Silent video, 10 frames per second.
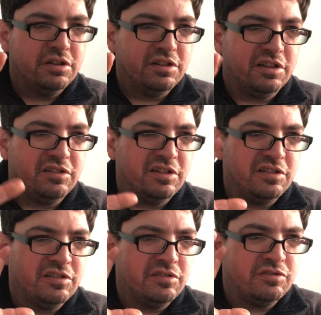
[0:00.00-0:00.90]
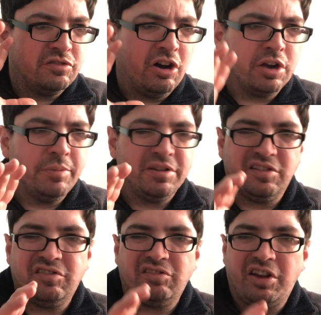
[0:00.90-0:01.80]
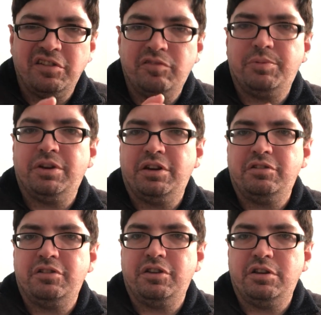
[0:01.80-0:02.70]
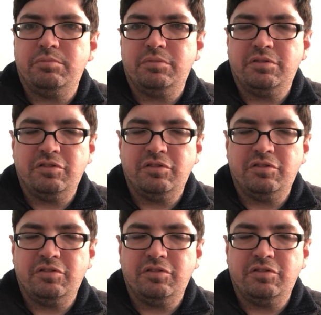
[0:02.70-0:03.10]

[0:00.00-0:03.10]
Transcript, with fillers: that talk about the science behind the game,